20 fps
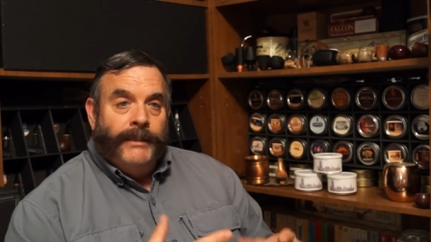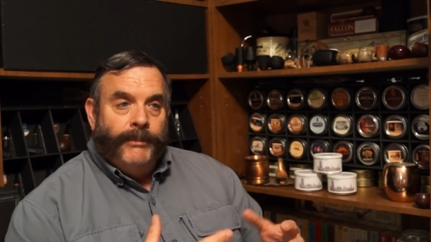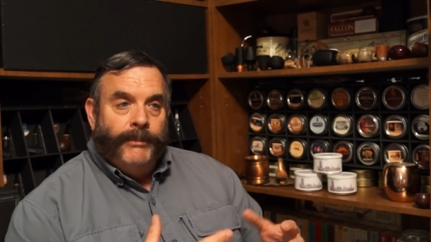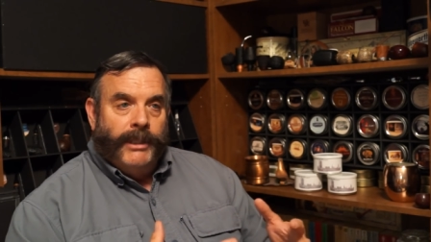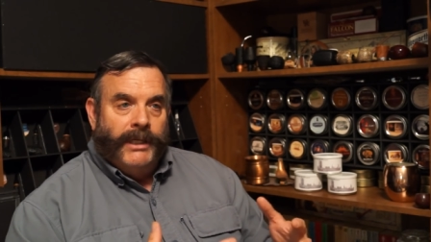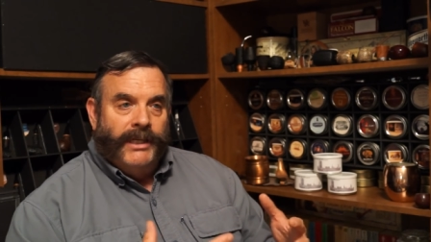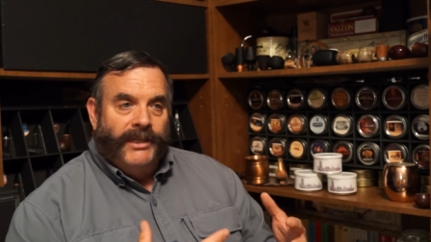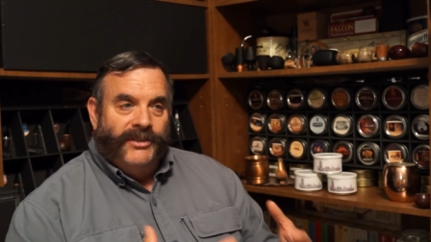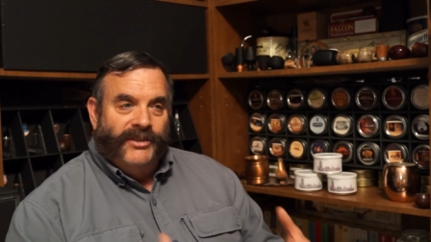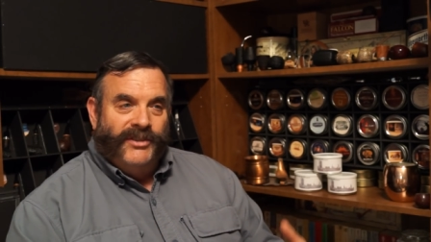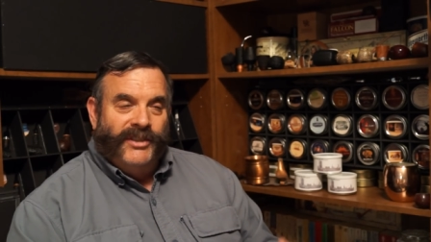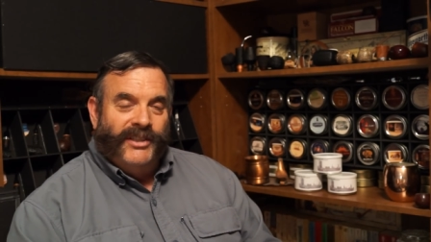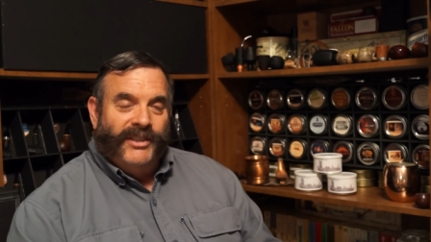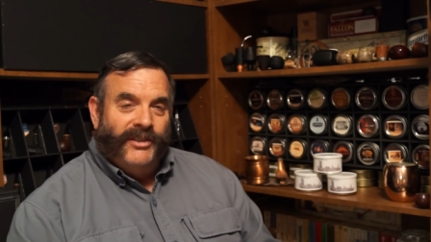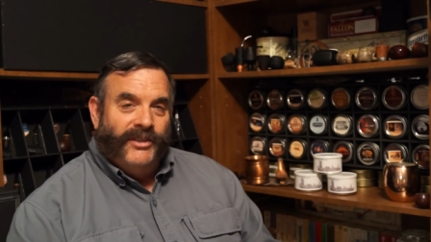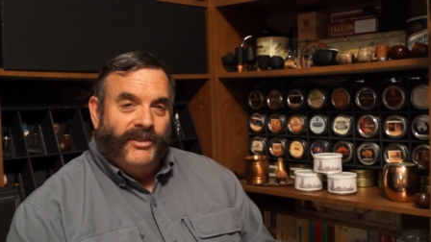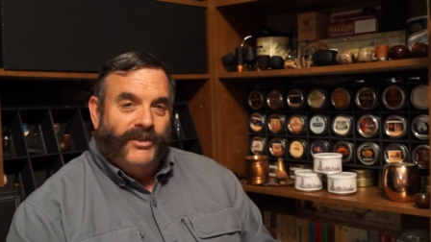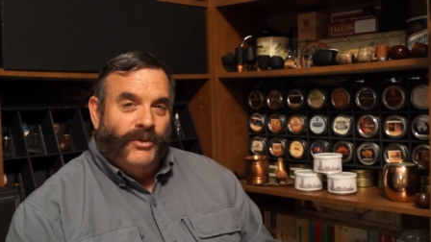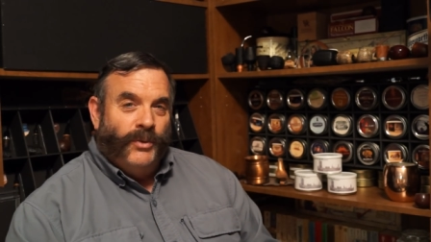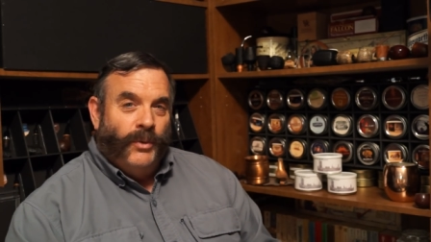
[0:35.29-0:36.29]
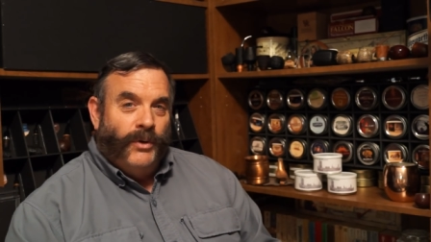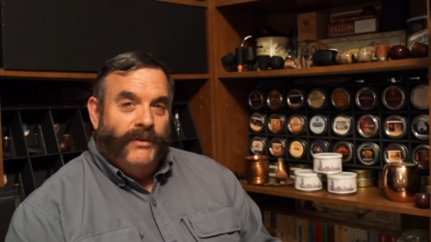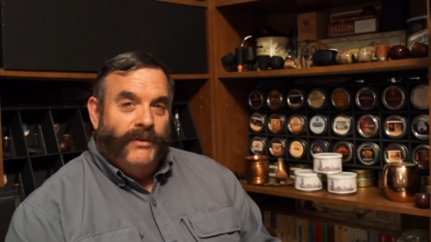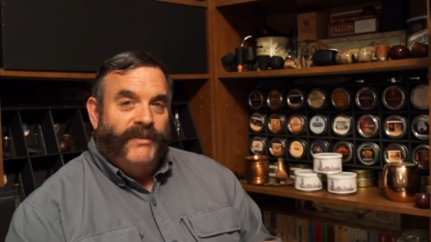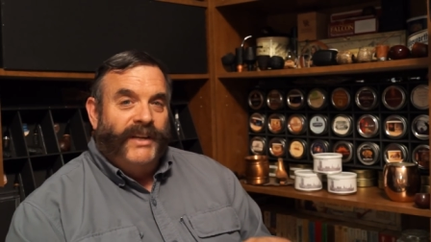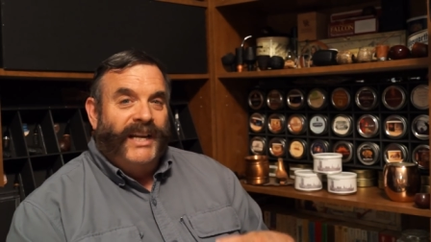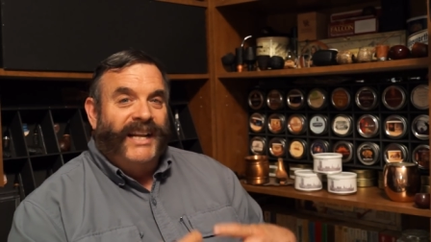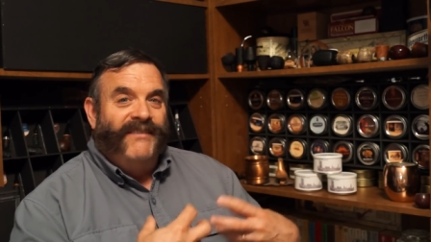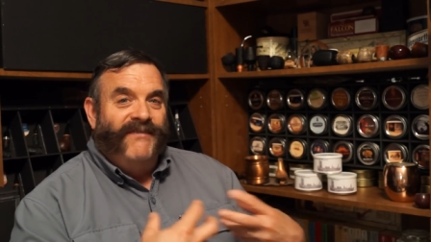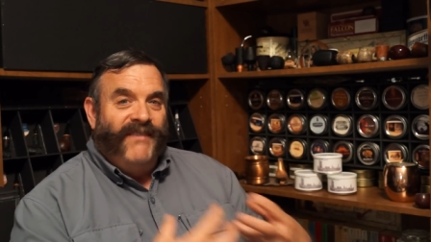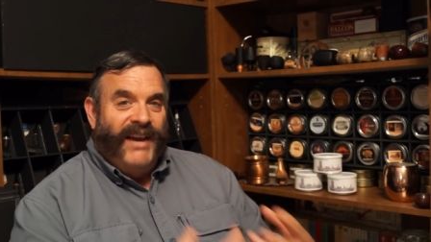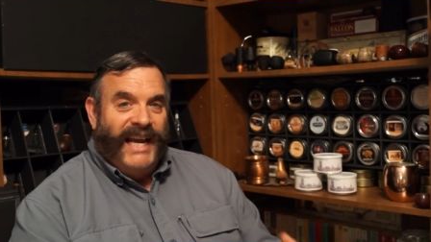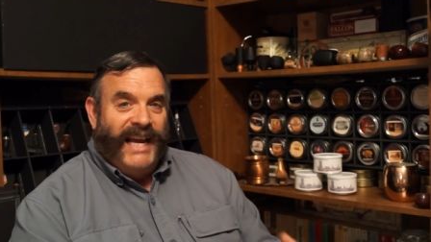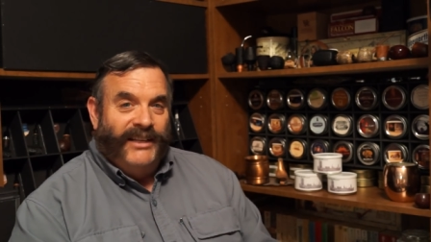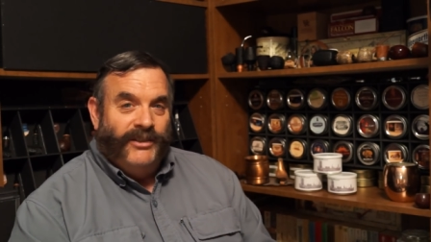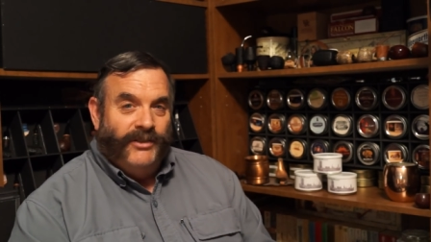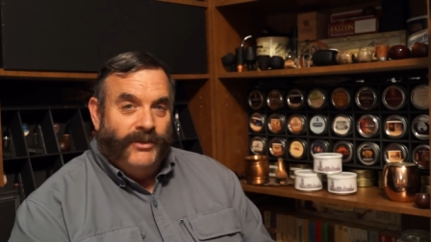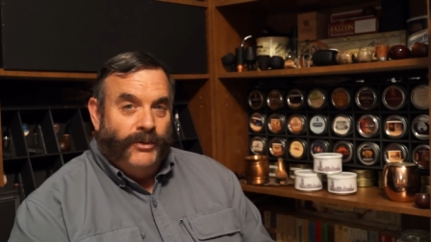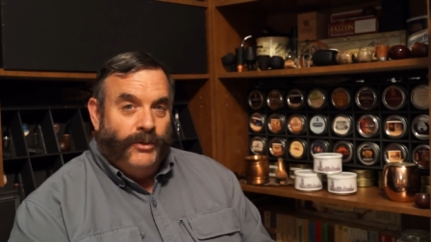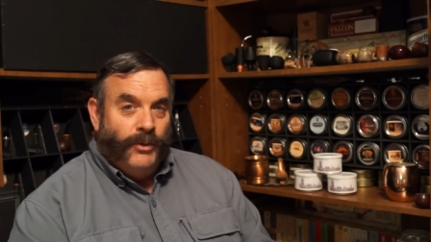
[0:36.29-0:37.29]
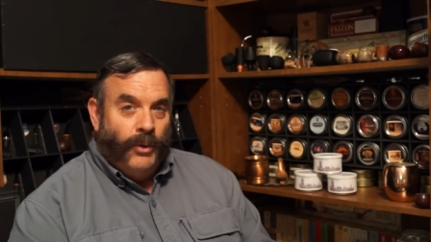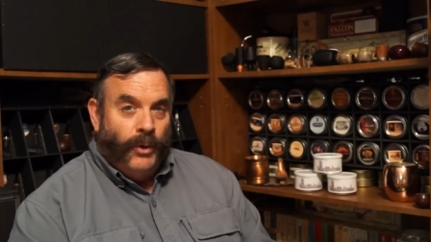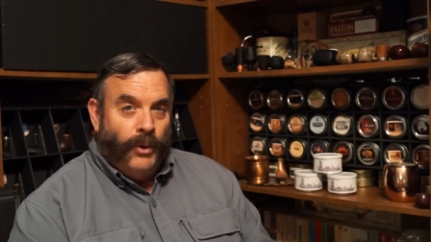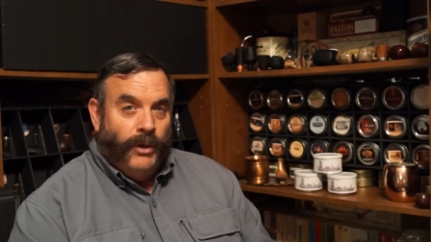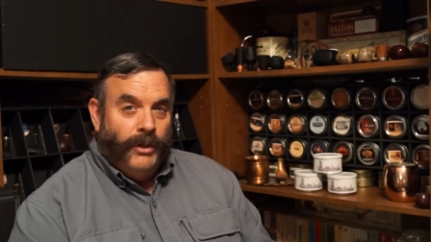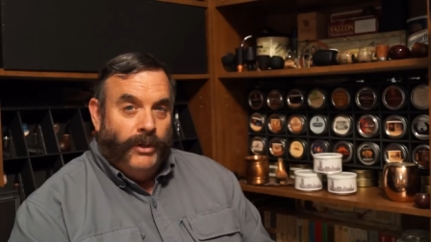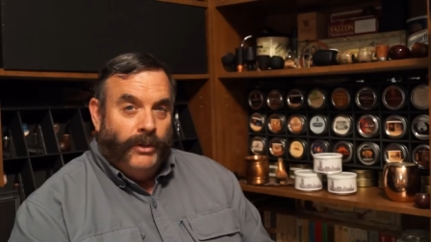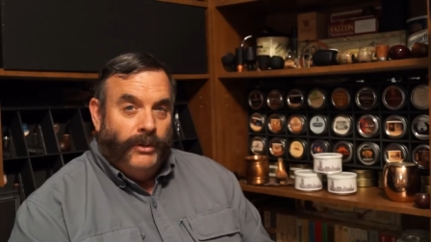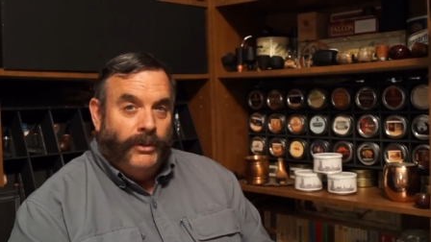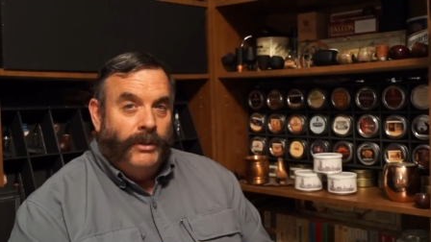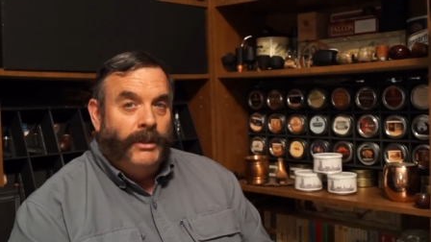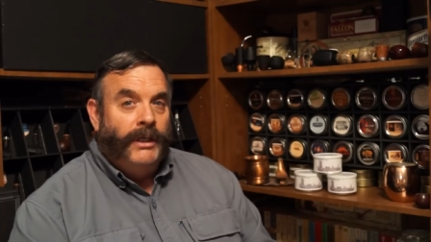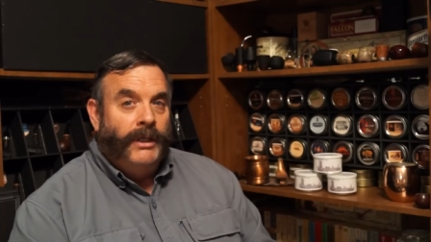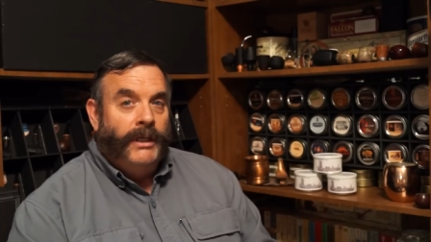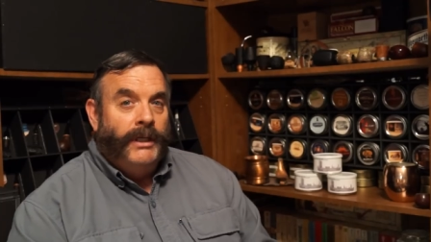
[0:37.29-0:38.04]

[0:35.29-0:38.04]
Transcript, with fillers: because this is sort of an advanced tutorial